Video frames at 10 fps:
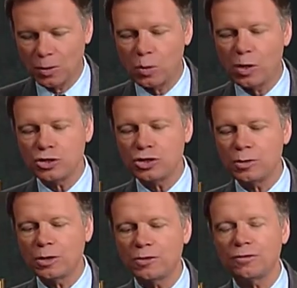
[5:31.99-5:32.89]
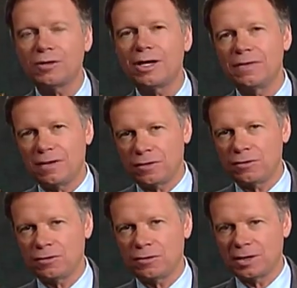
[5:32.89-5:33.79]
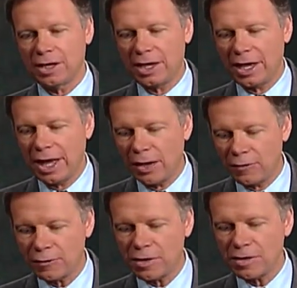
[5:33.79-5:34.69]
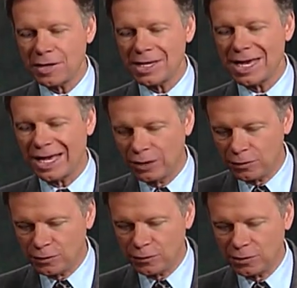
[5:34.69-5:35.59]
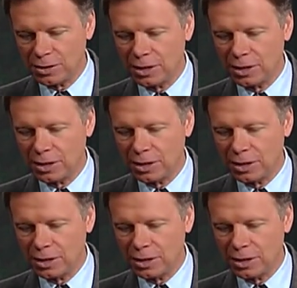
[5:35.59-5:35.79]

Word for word: Once you understand this, everything else